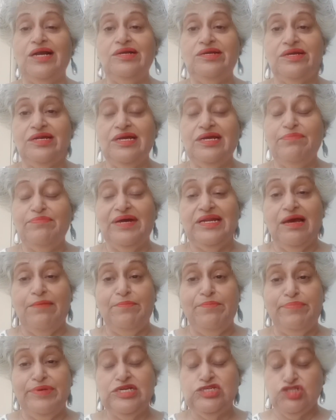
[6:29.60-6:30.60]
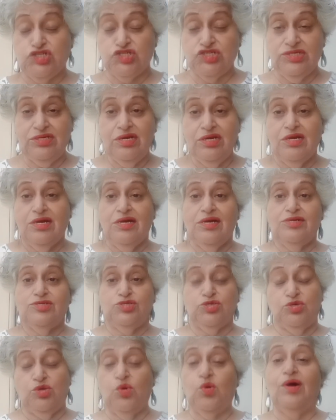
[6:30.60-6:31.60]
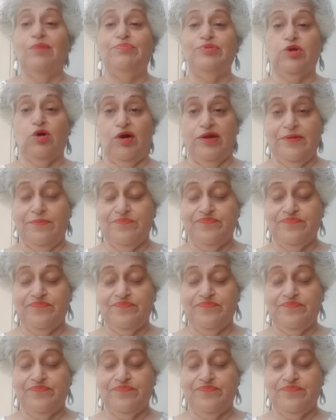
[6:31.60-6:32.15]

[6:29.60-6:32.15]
dream and ambition: to go abroad.